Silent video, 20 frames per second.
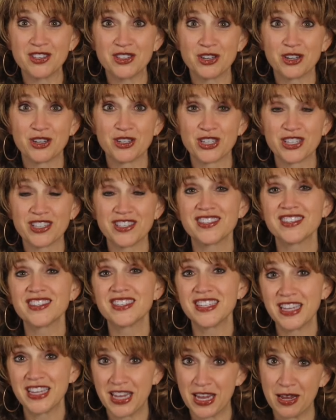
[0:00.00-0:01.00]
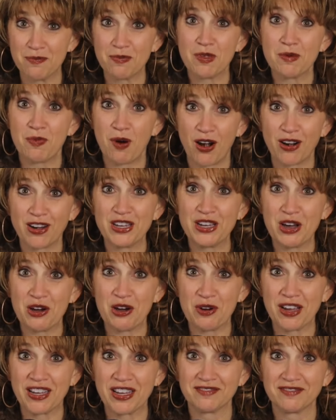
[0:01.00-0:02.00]
Sturgis to keep the party
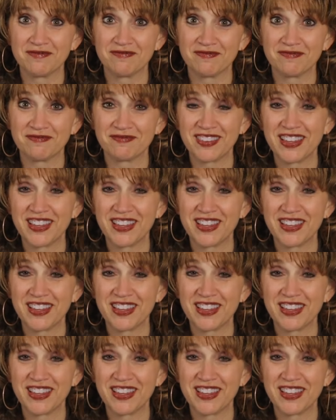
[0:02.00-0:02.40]
going.